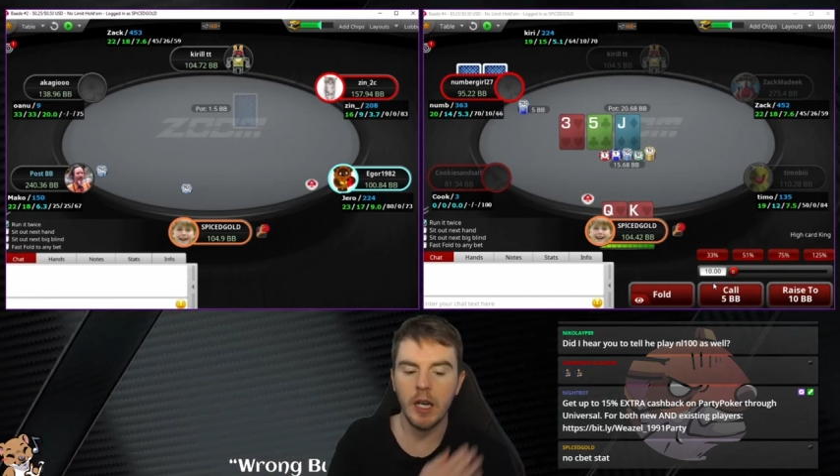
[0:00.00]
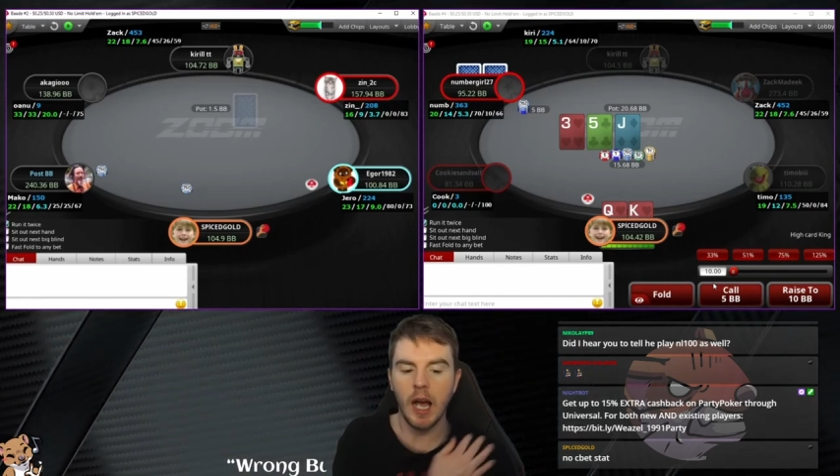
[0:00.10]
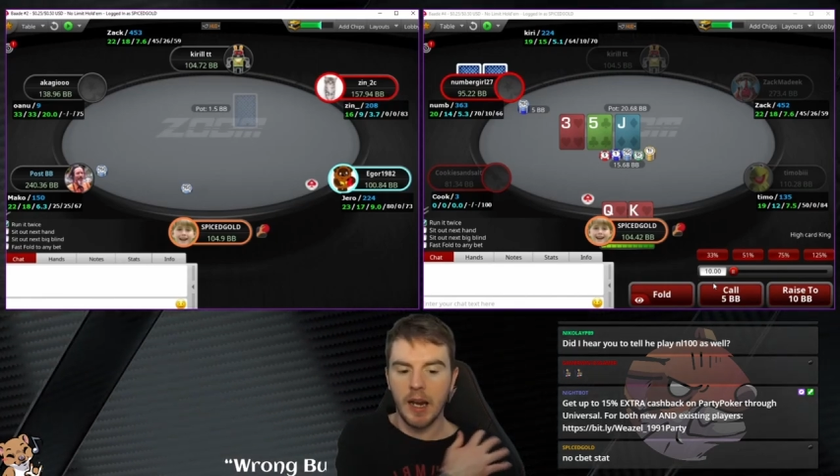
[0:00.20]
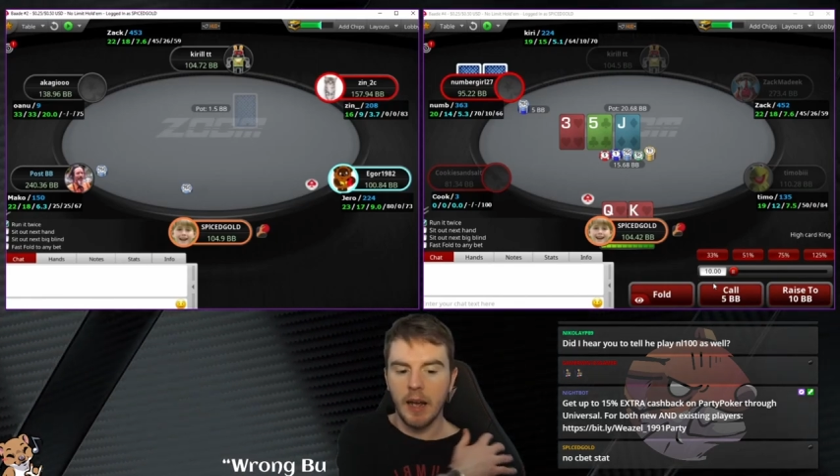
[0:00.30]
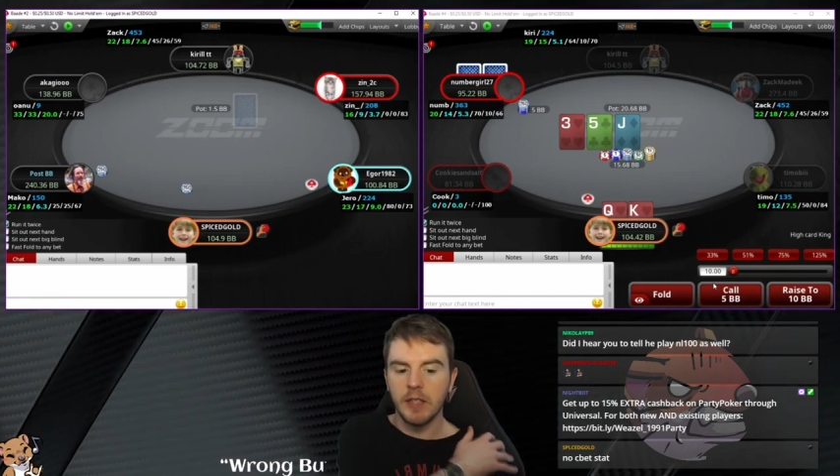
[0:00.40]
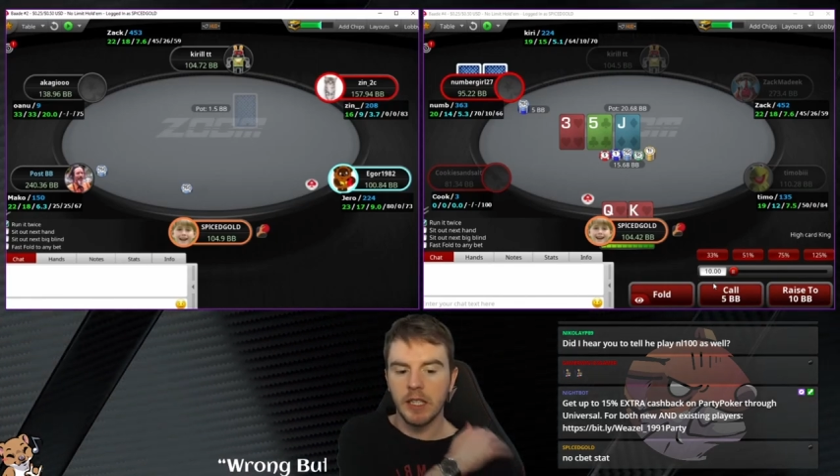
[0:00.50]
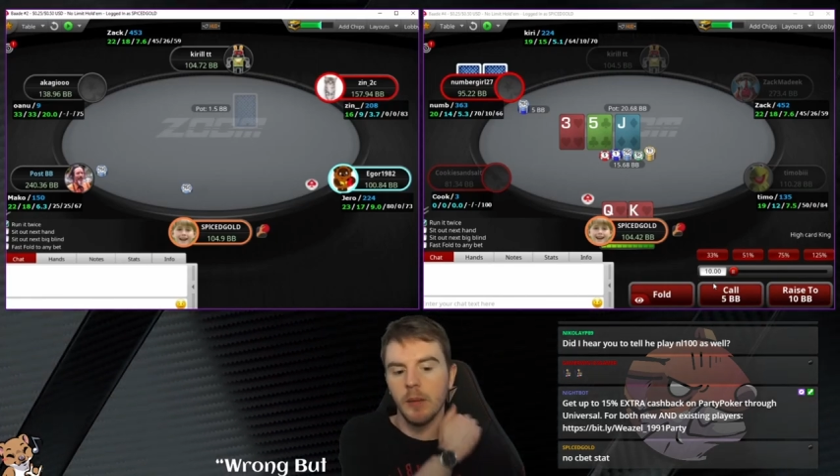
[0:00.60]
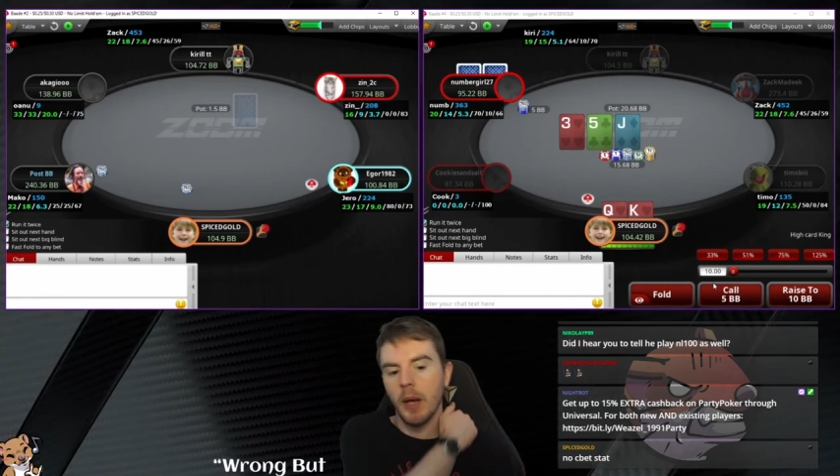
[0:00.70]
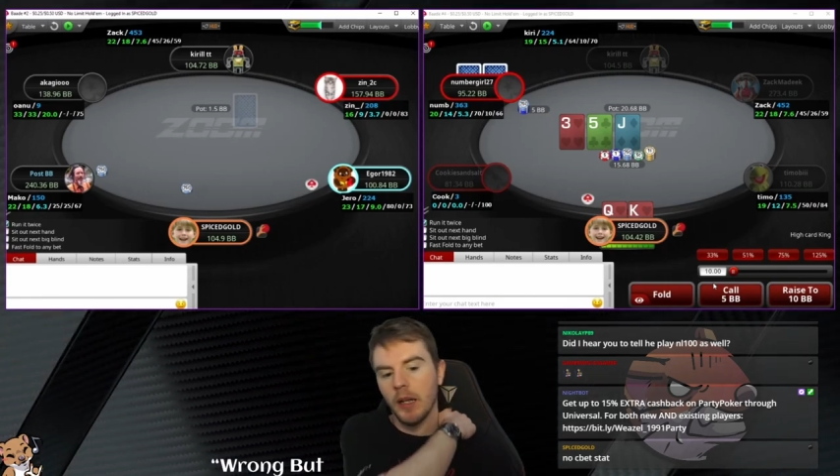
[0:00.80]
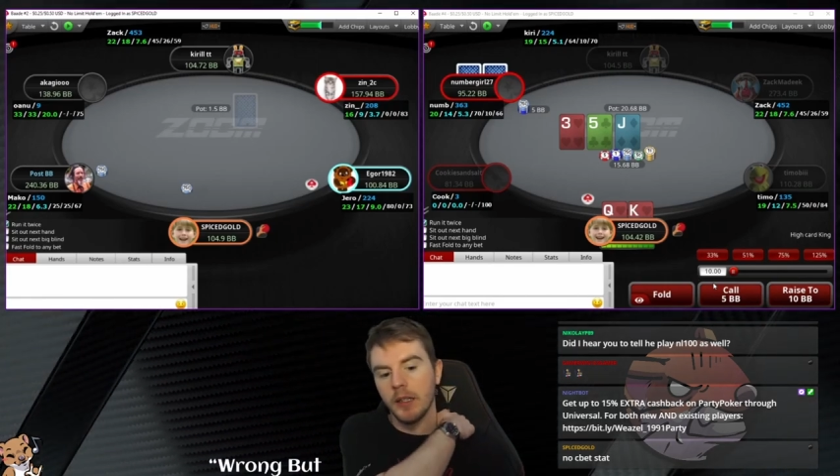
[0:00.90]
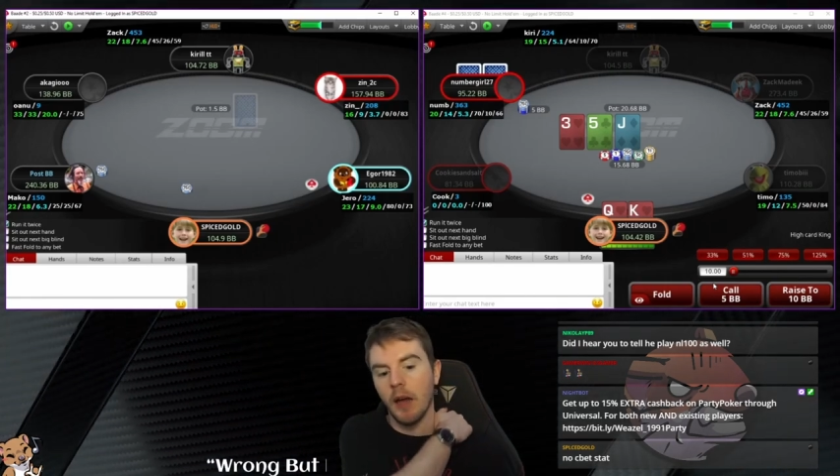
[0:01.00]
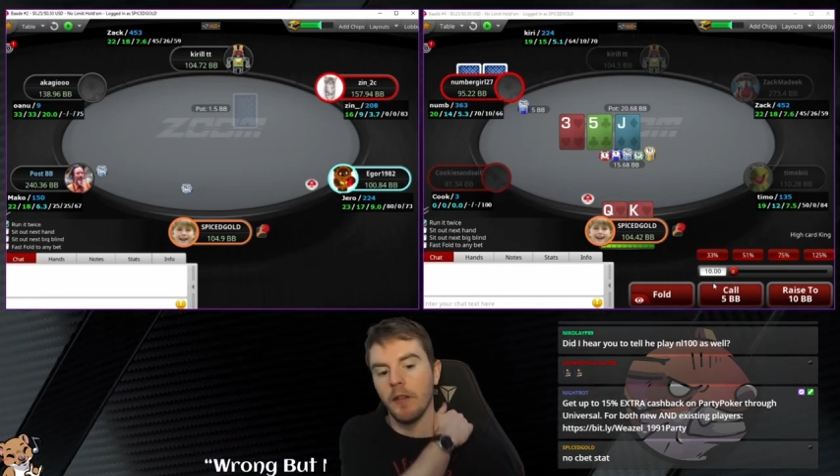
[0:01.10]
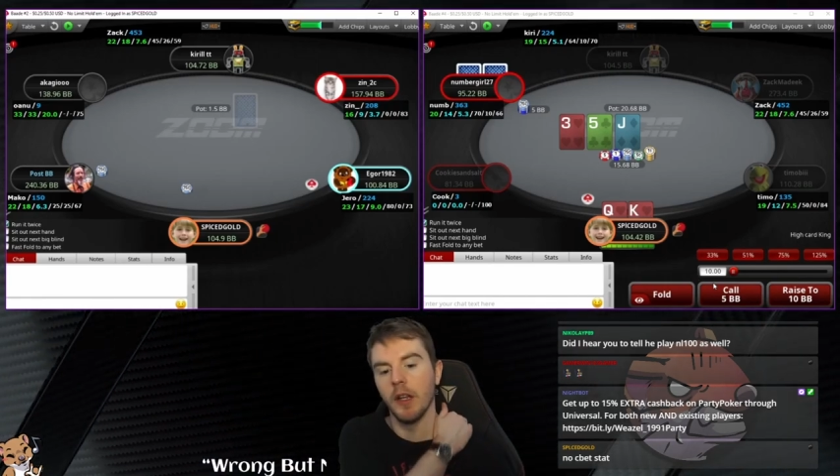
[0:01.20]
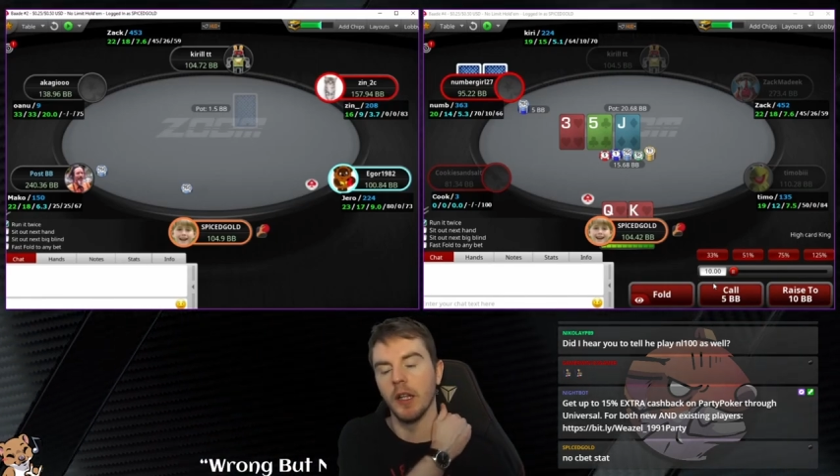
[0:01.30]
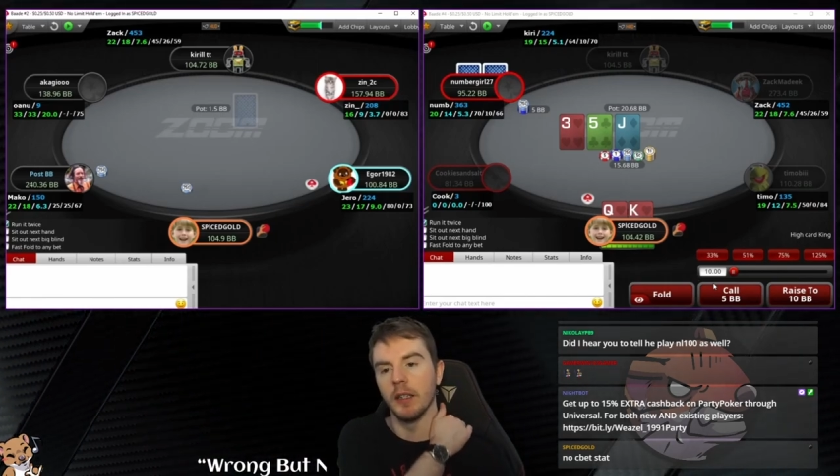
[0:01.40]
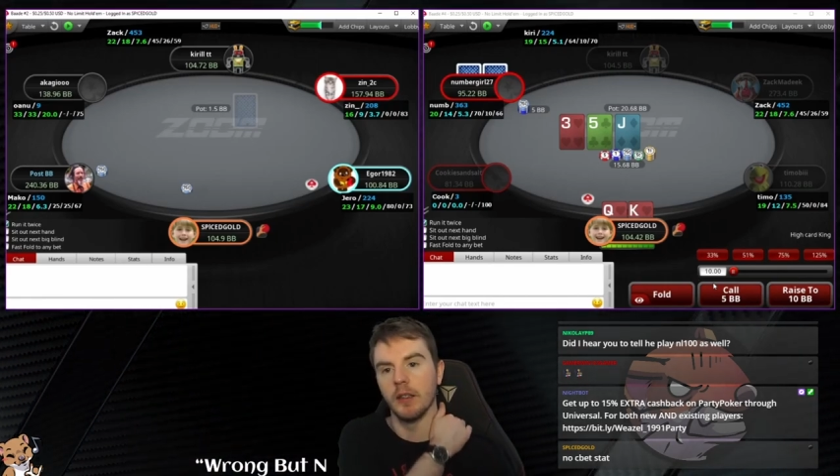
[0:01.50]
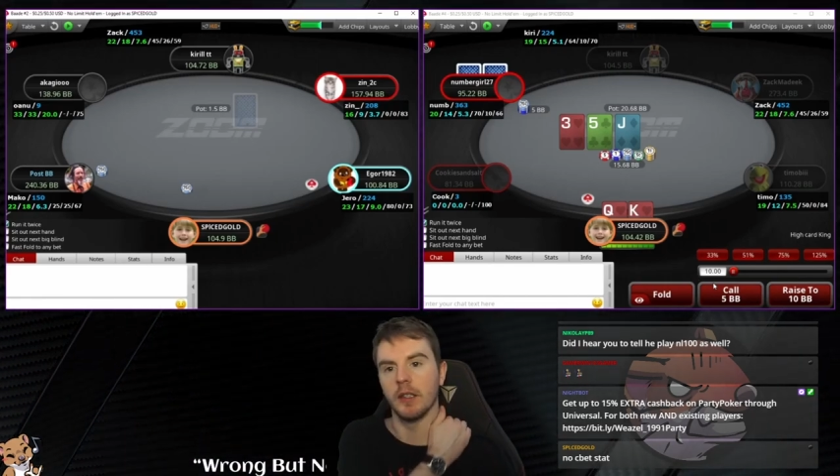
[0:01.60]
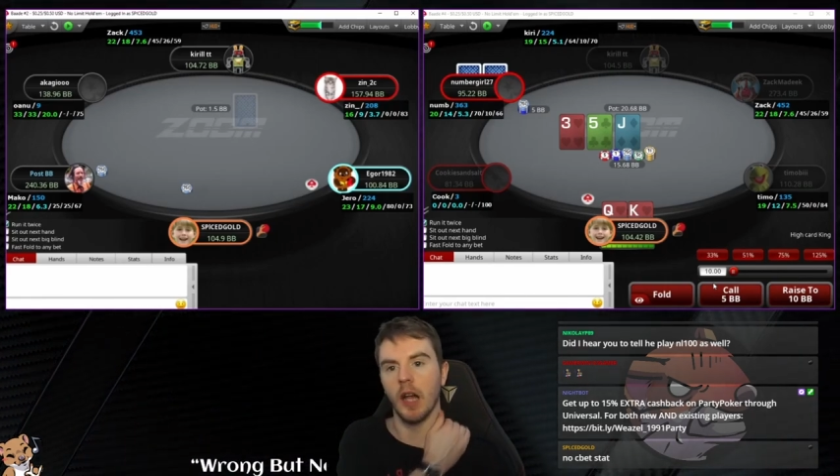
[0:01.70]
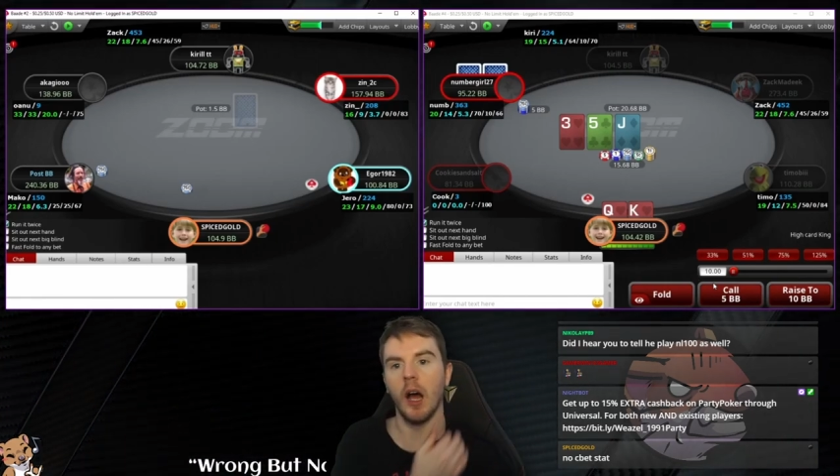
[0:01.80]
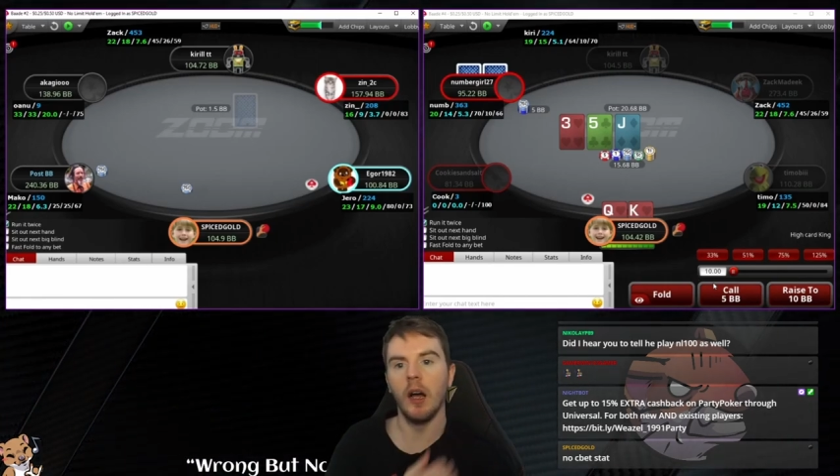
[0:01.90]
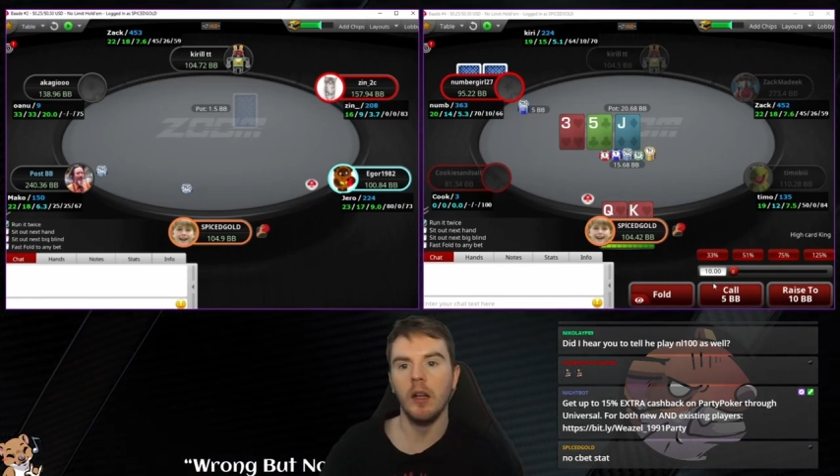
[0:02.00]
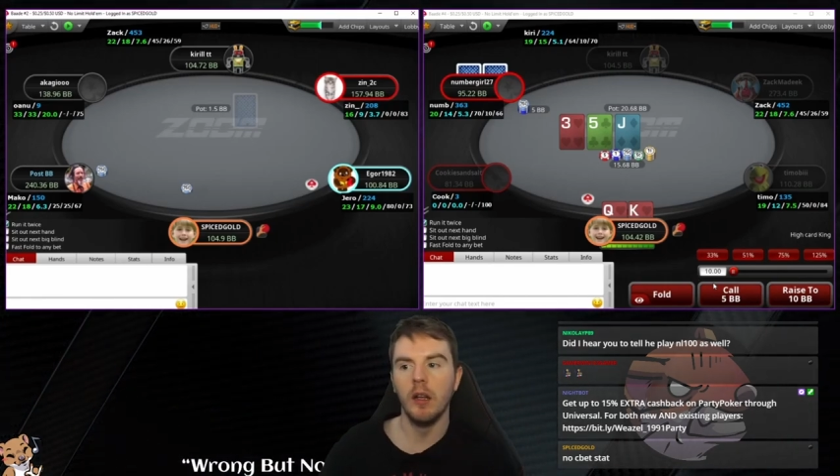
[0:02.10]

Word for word: I'd have C-bet definitely as a start.